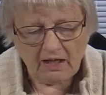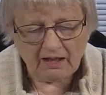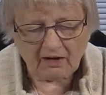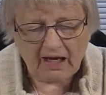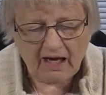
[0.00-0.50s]

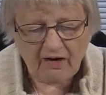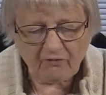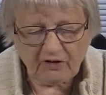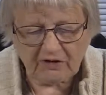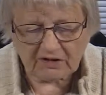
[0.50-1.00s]
Uh,
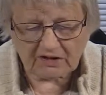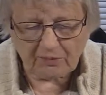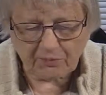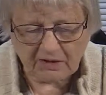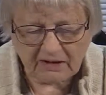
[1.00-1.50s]
caffeine is
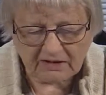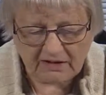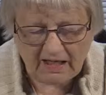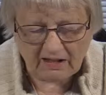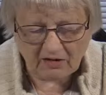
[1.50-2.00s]
something that's
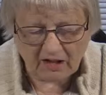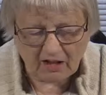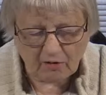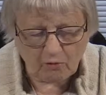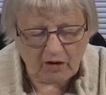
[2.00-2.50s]
hard to
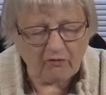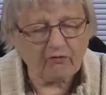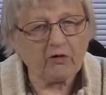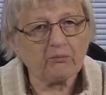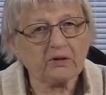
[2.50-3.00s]
get away
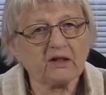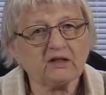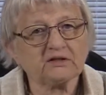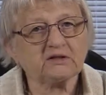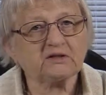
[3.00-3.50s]
from
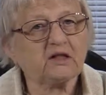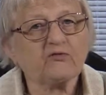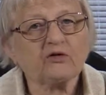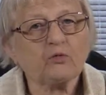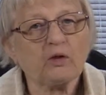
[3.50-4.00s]
because it's
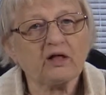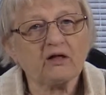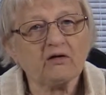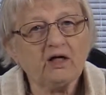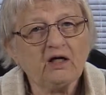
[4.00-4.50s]

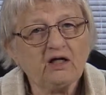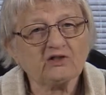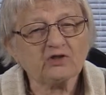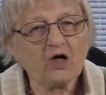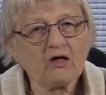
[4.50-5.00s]
everywhere.
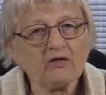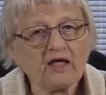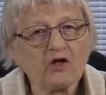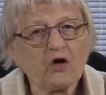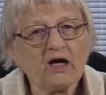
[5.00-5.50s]
It's not
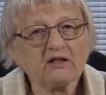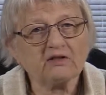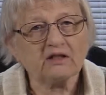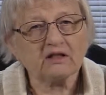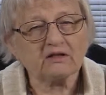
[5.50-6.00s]
like you're
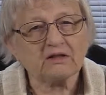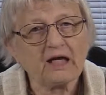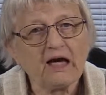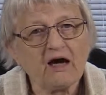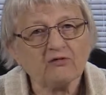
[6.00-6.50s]
hunting it
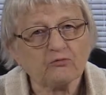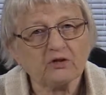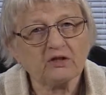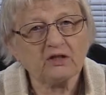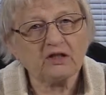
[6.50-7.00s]
down,
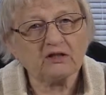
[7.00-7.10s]
really,